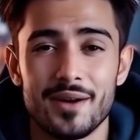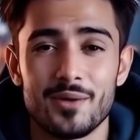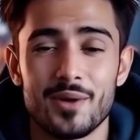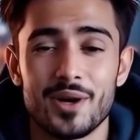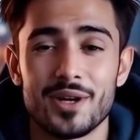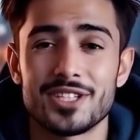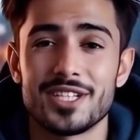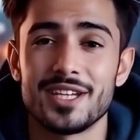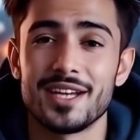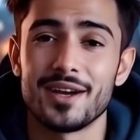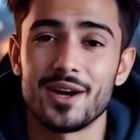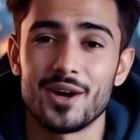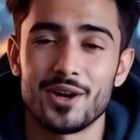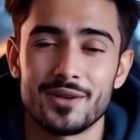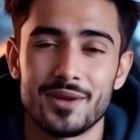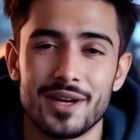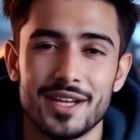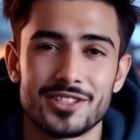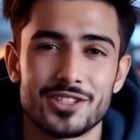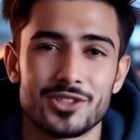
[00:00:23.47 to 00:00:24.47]
launching an
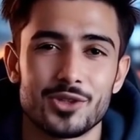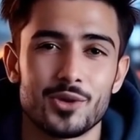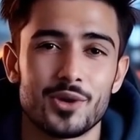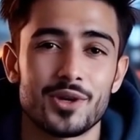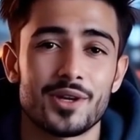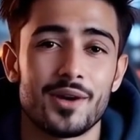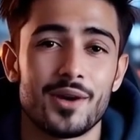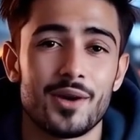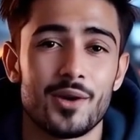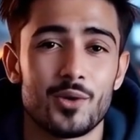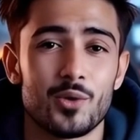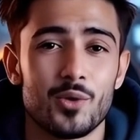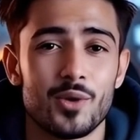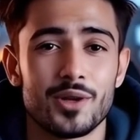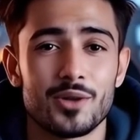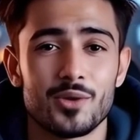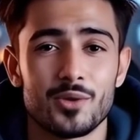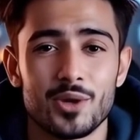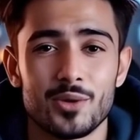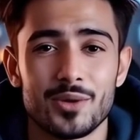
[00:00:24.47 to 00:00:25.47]
online store,
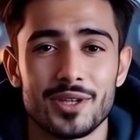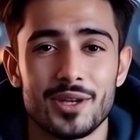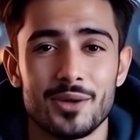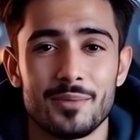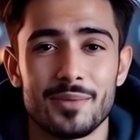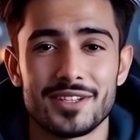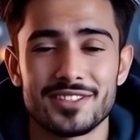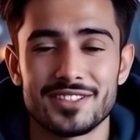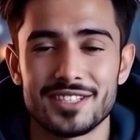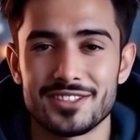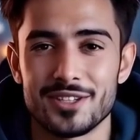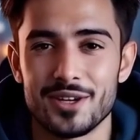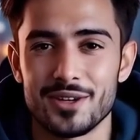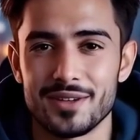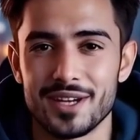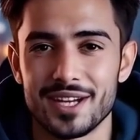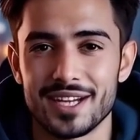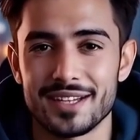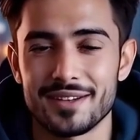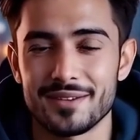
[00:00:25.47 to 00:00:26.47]
or growing your business
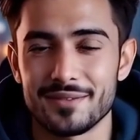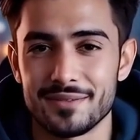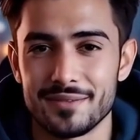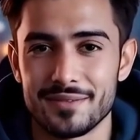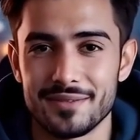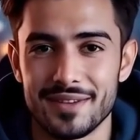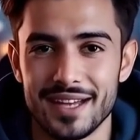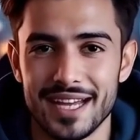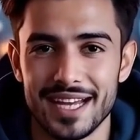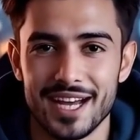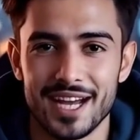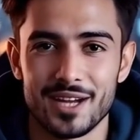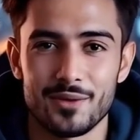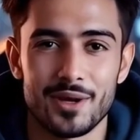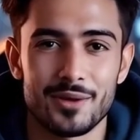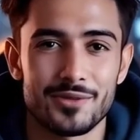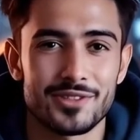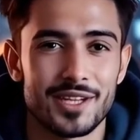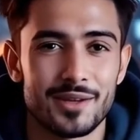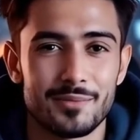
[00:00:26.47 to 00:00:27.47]
online. AI
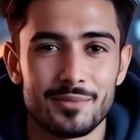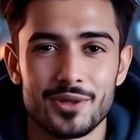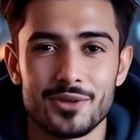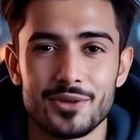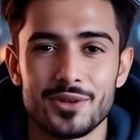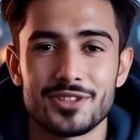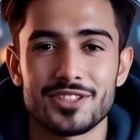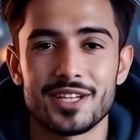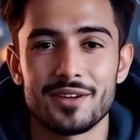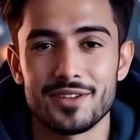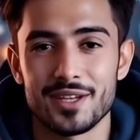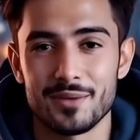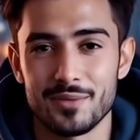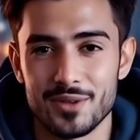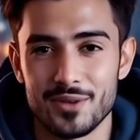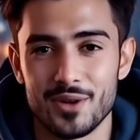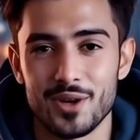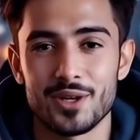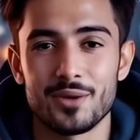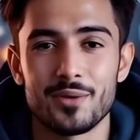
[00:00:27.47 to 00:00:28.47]
website builders have come a
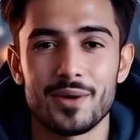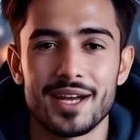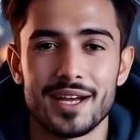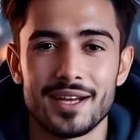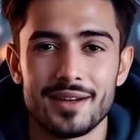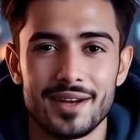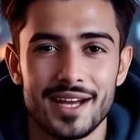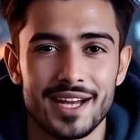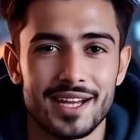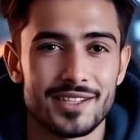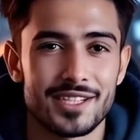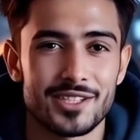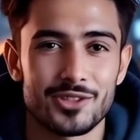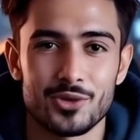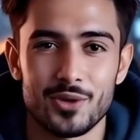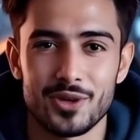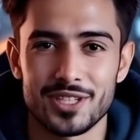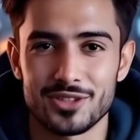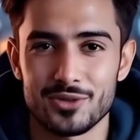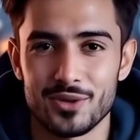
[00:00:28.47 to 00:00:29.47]
long way, and in
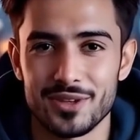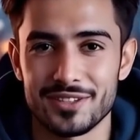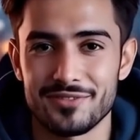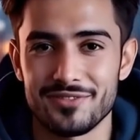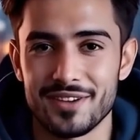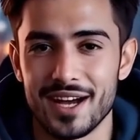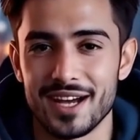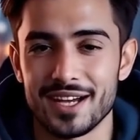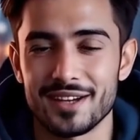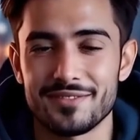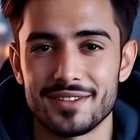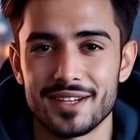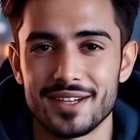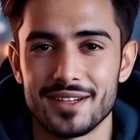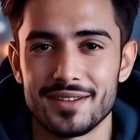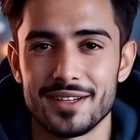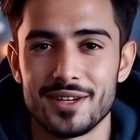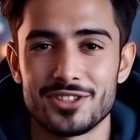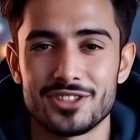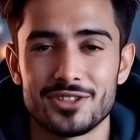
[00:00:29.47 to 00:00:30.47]
2025,
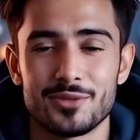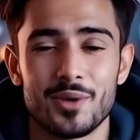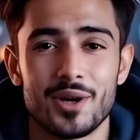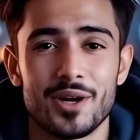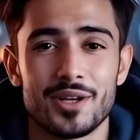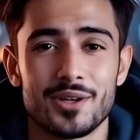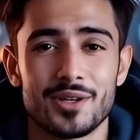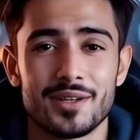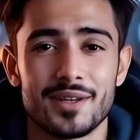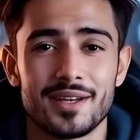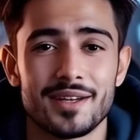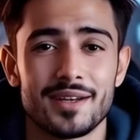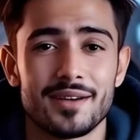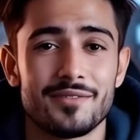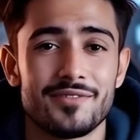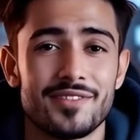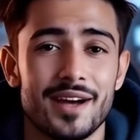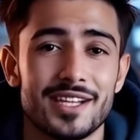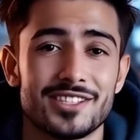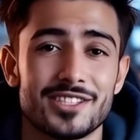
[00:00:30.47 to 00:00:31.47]
they're smarter,
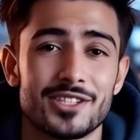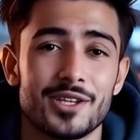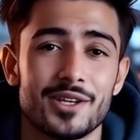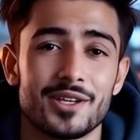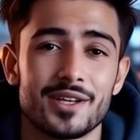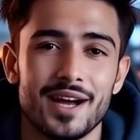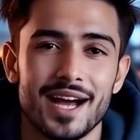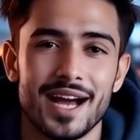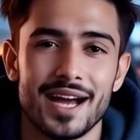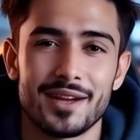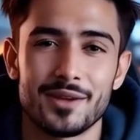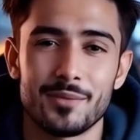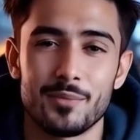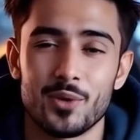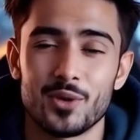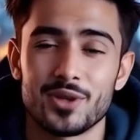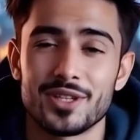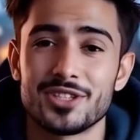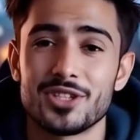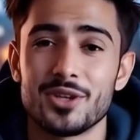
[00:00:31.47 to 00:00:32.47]
faster, and
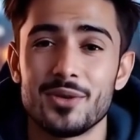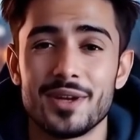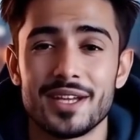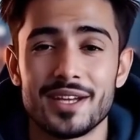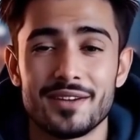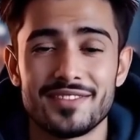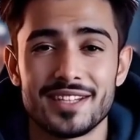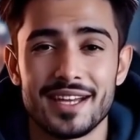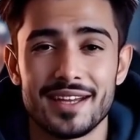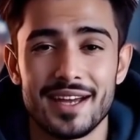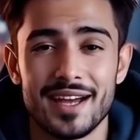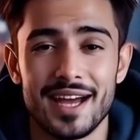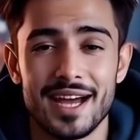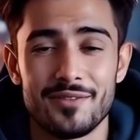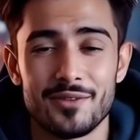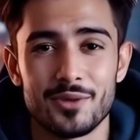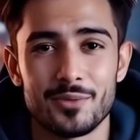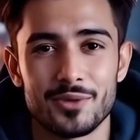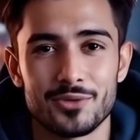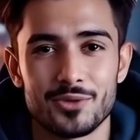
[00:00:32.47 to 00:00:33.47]
more intuitive than
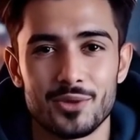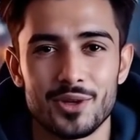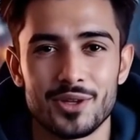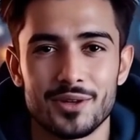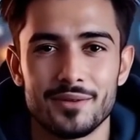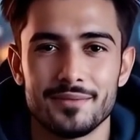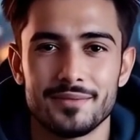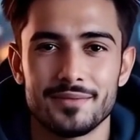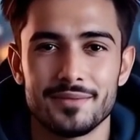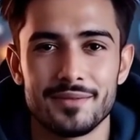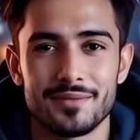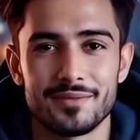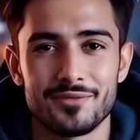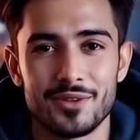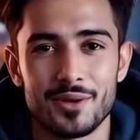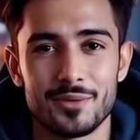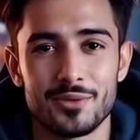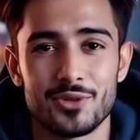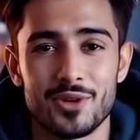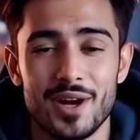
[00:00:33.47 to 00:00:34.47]
ever before.
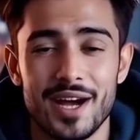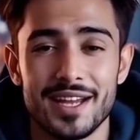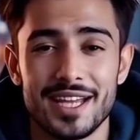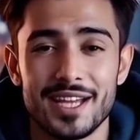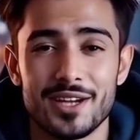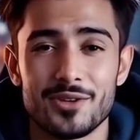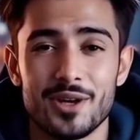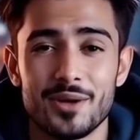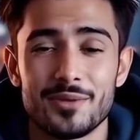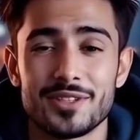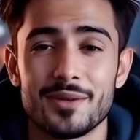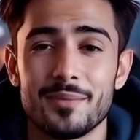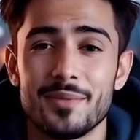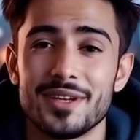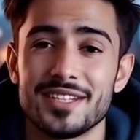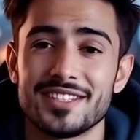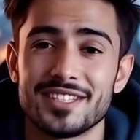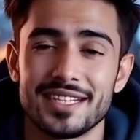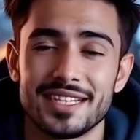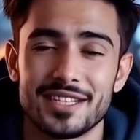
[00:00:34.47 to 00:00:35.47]
From drag-and-drop
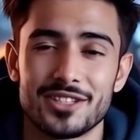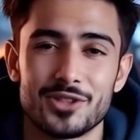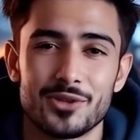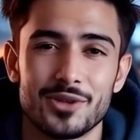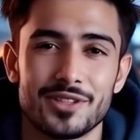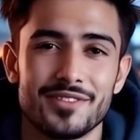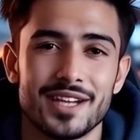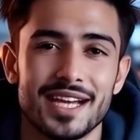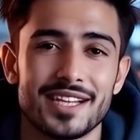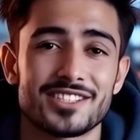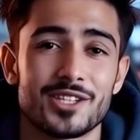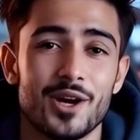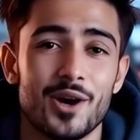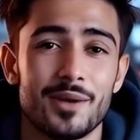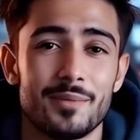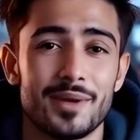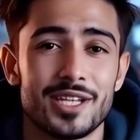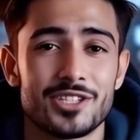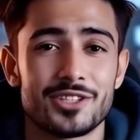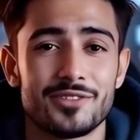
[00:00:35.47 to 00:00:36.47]
simplicity to advanced
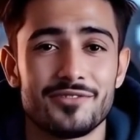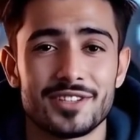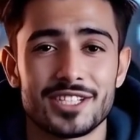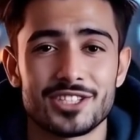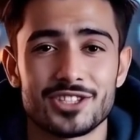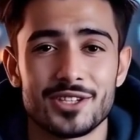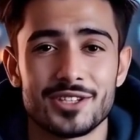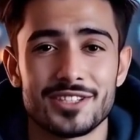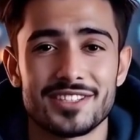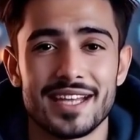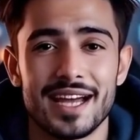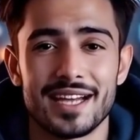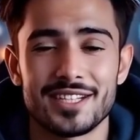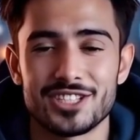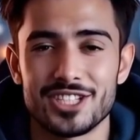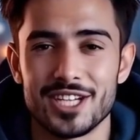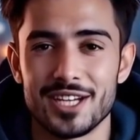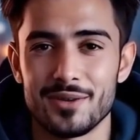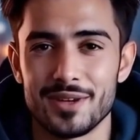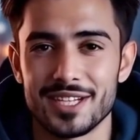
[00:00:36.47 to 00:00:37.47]
automation features that
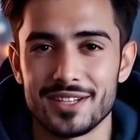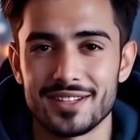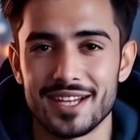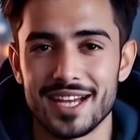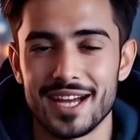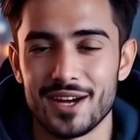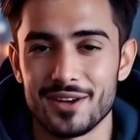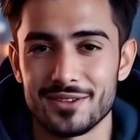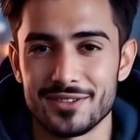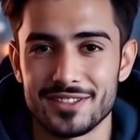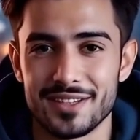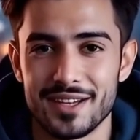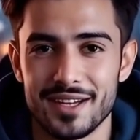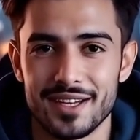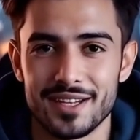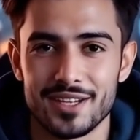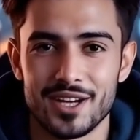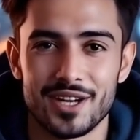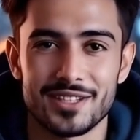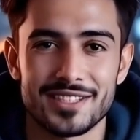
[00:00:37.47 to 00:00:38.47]
generate layouts,
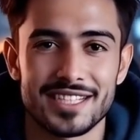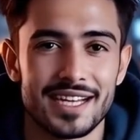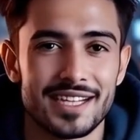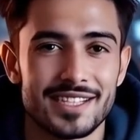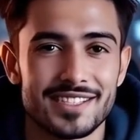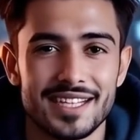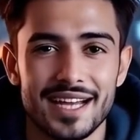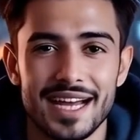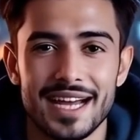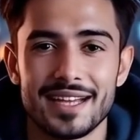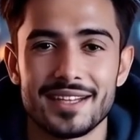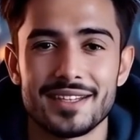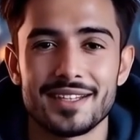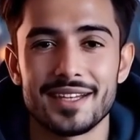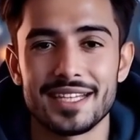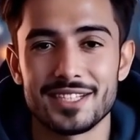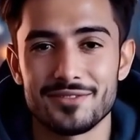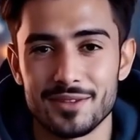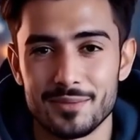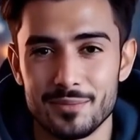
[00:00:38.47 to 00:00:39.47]
content, and
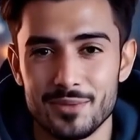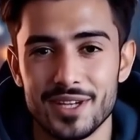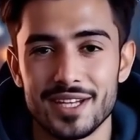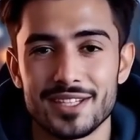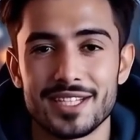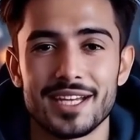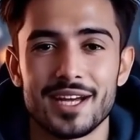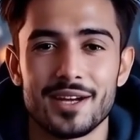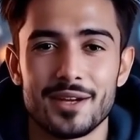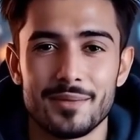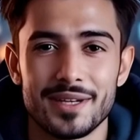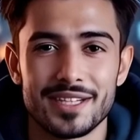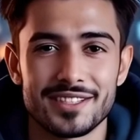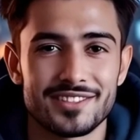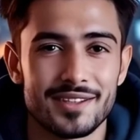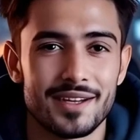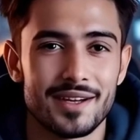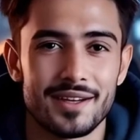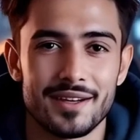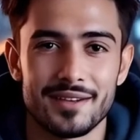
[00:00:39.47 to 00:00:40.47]
even branding
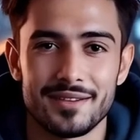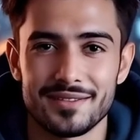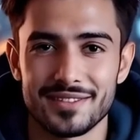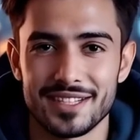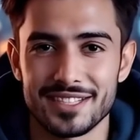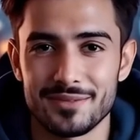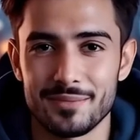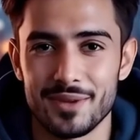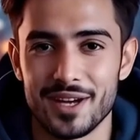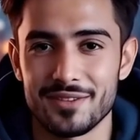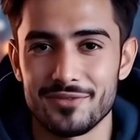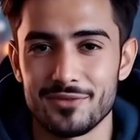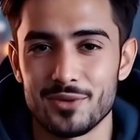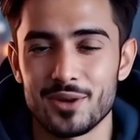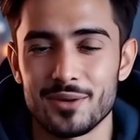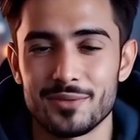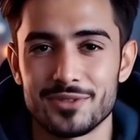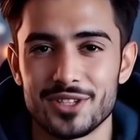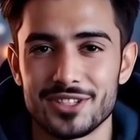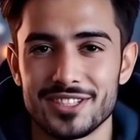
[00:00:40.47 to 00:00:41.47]
elements, these
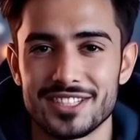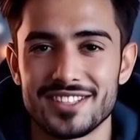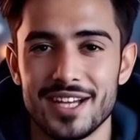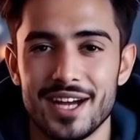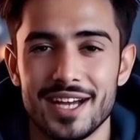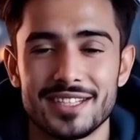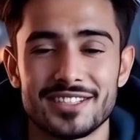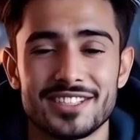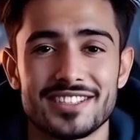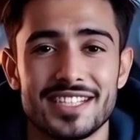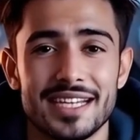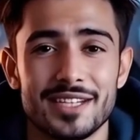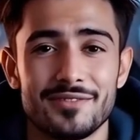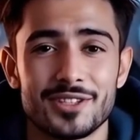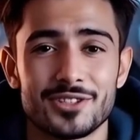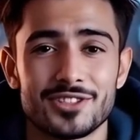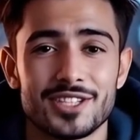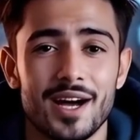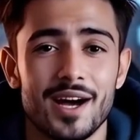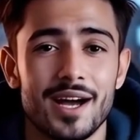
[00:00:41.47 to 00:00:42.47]
platforms are designed to save
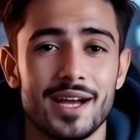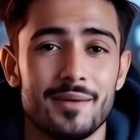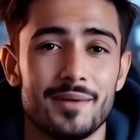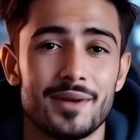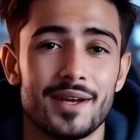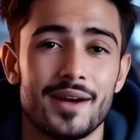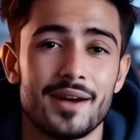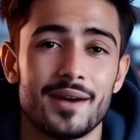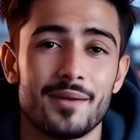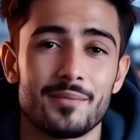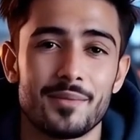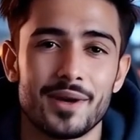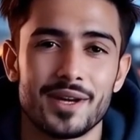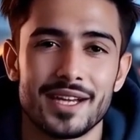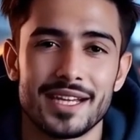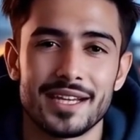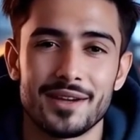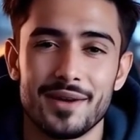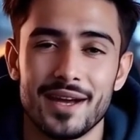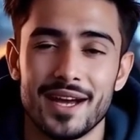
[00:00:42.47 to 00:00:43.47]
you time,
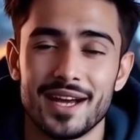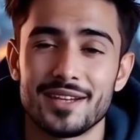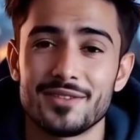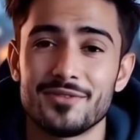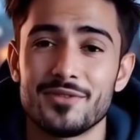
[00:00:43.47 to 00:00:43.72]
money, and